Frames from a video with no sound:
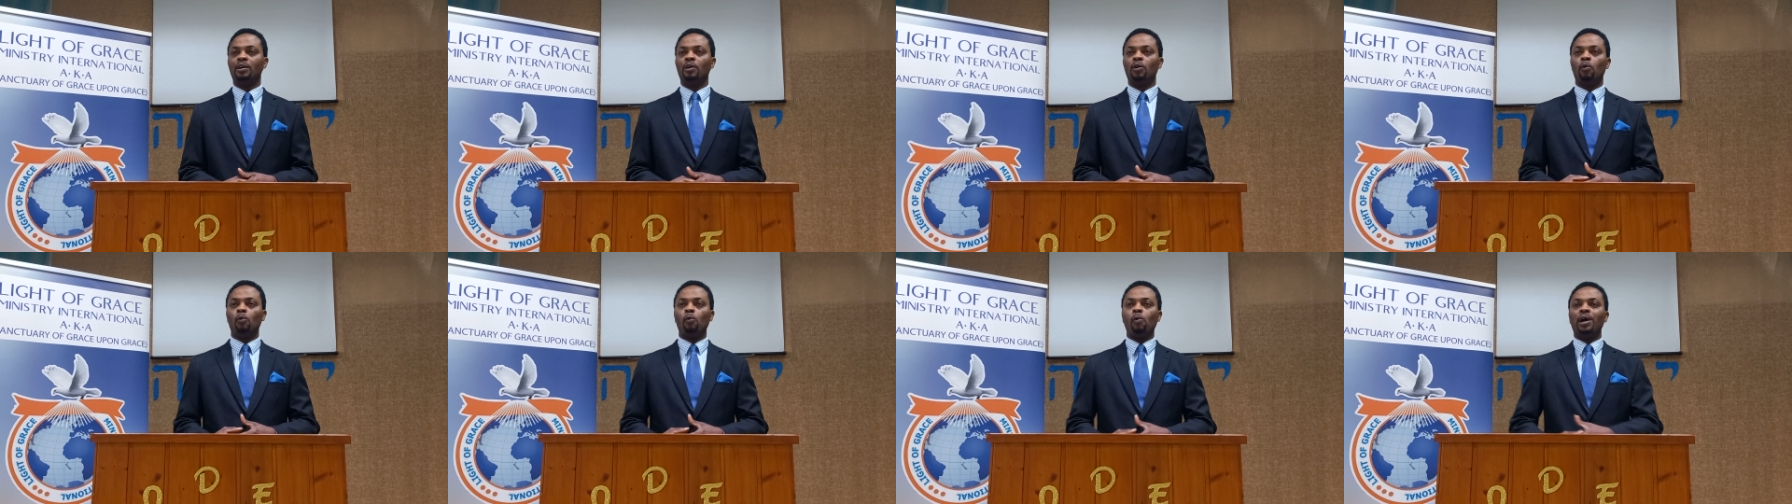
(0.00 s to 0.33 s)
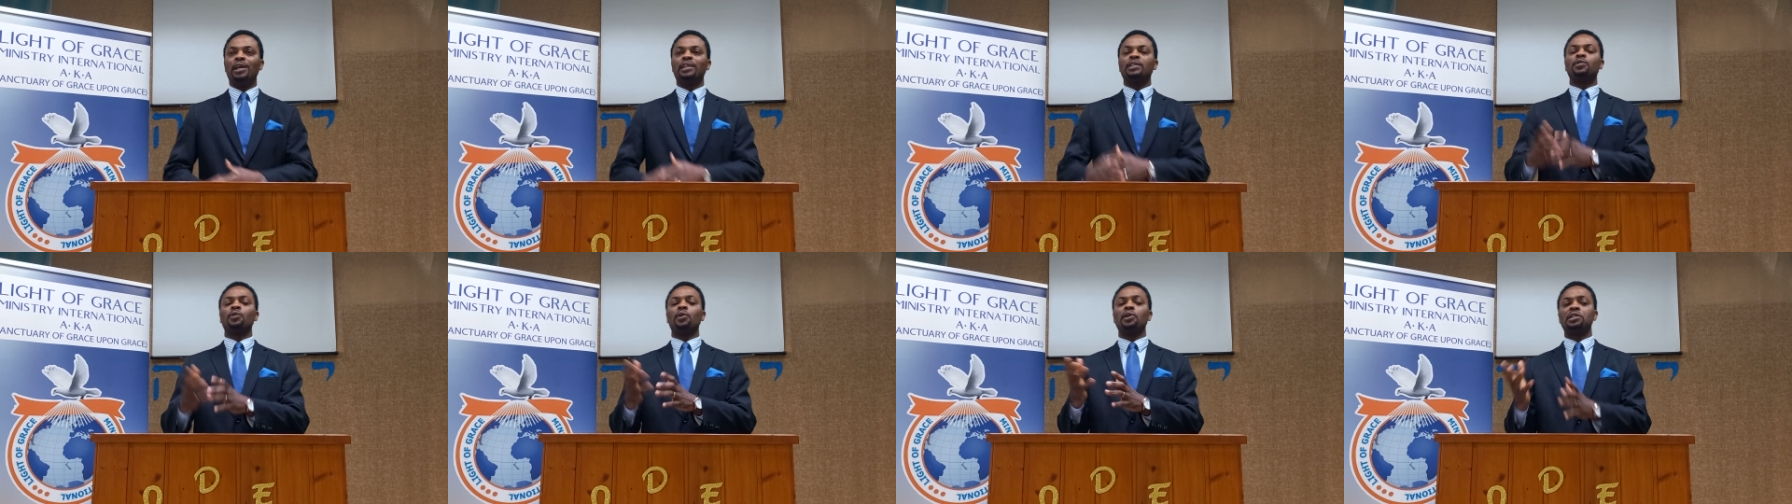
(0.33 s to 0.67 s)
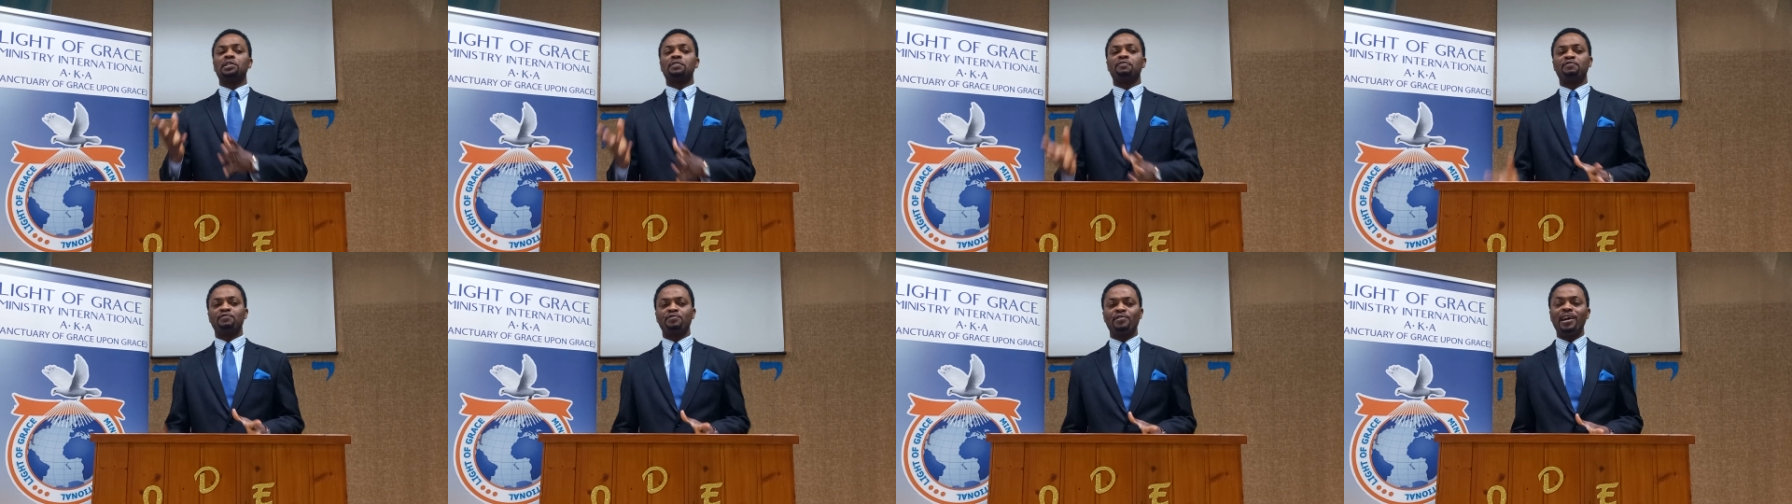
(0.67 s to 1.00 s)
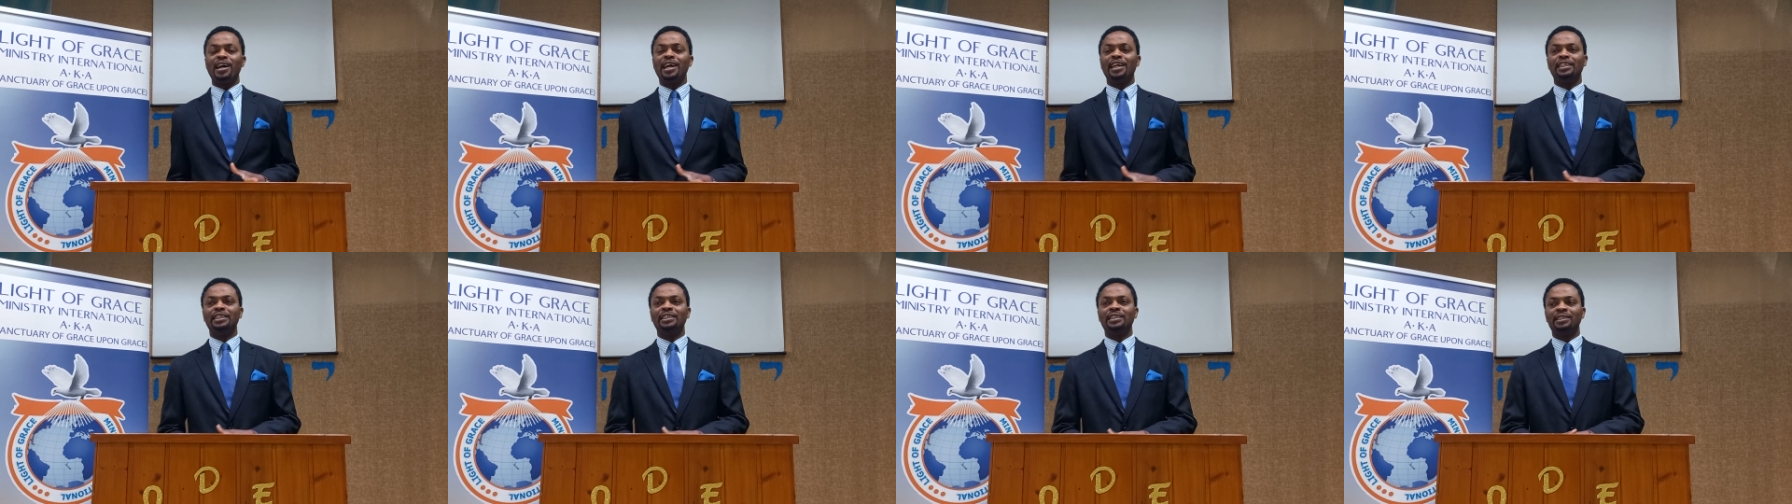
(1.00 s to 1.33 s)
went to his
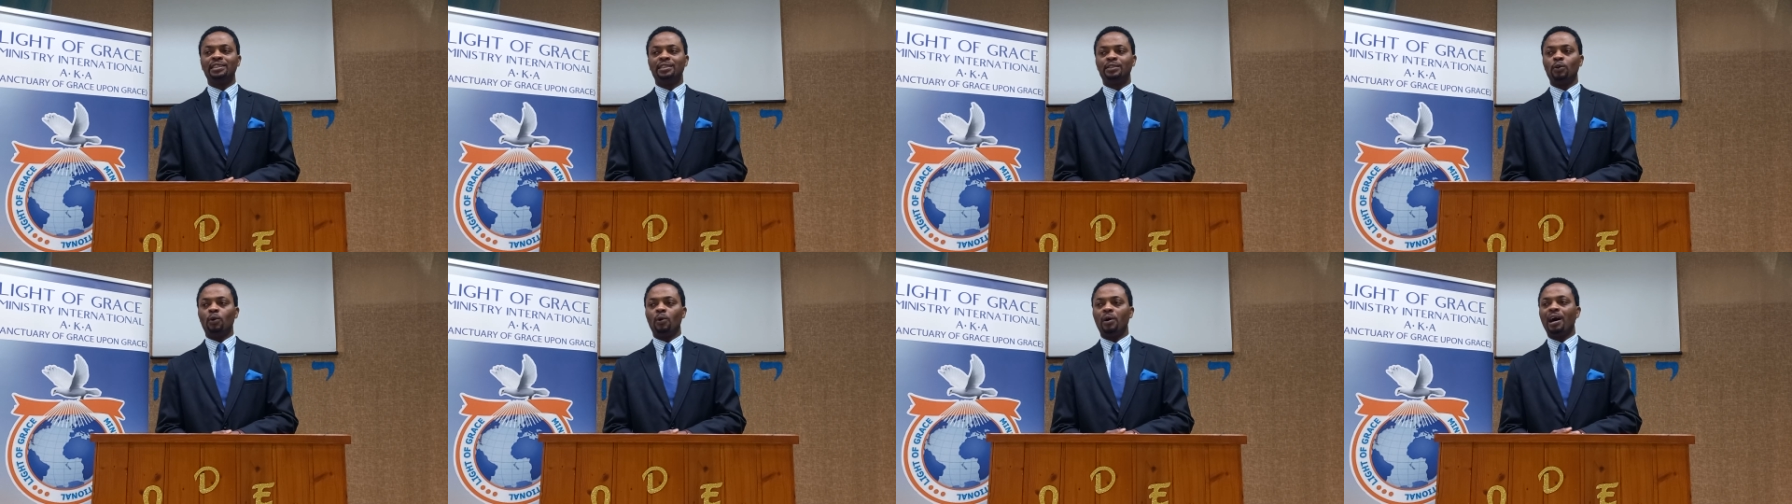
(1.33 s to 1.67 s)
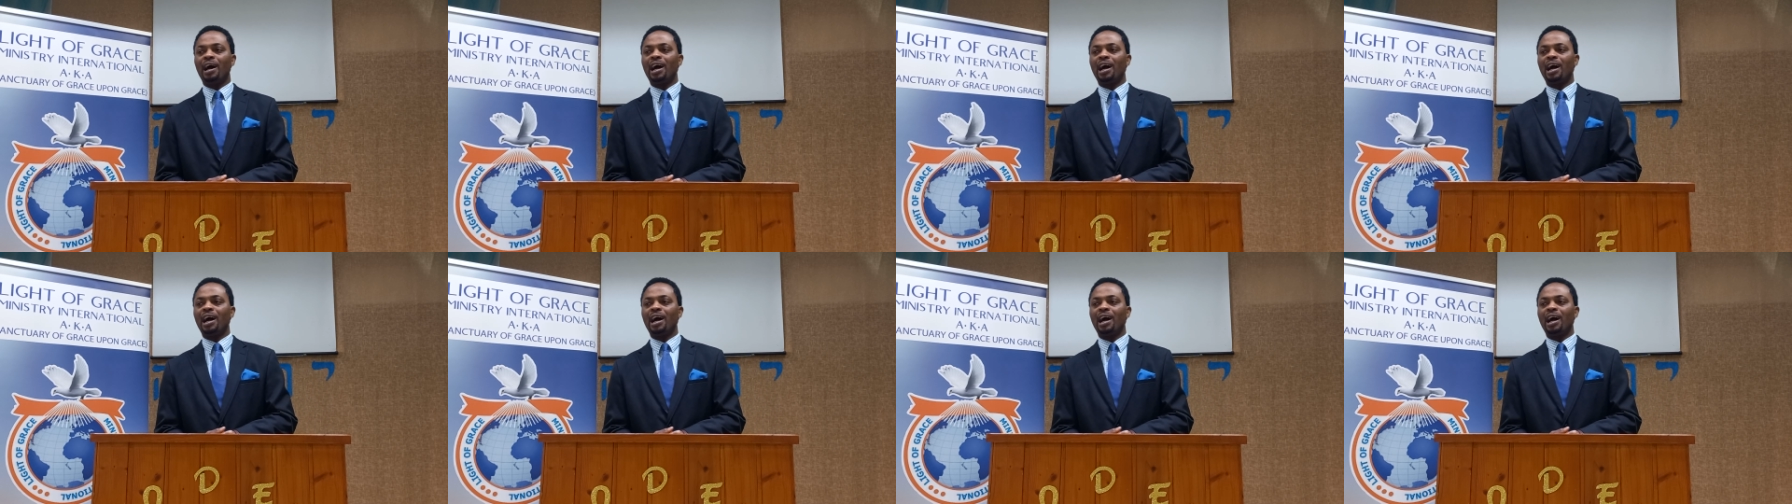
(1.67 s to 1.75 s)
friend to